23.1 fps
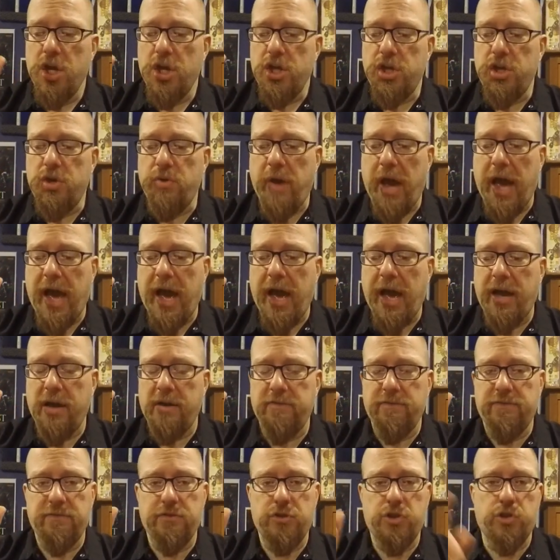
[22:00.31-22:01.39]
you
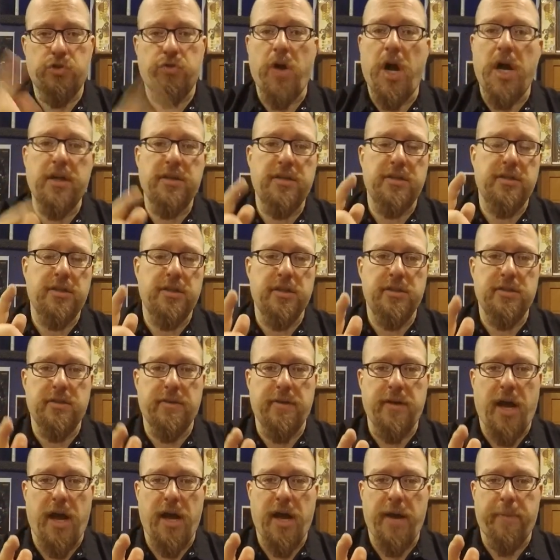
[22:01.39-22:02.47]
have trucks,
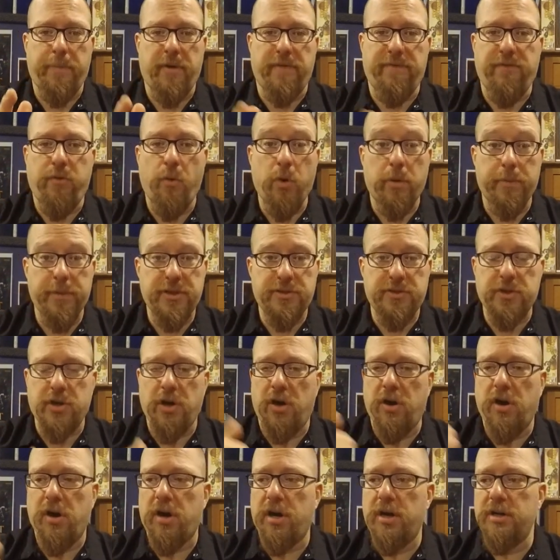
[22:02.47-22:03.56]
uh, performance
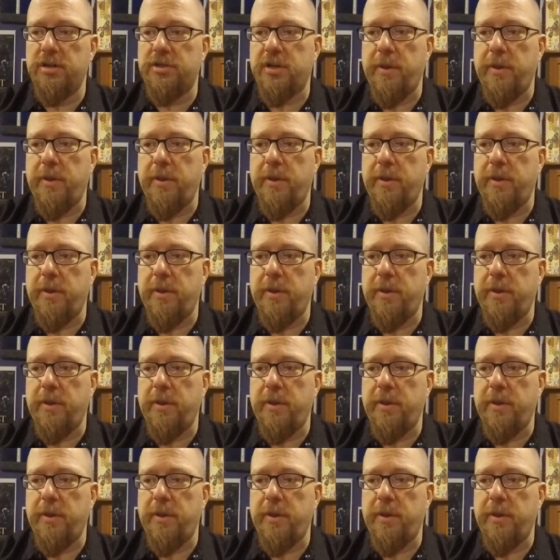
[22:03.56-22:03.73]
cars,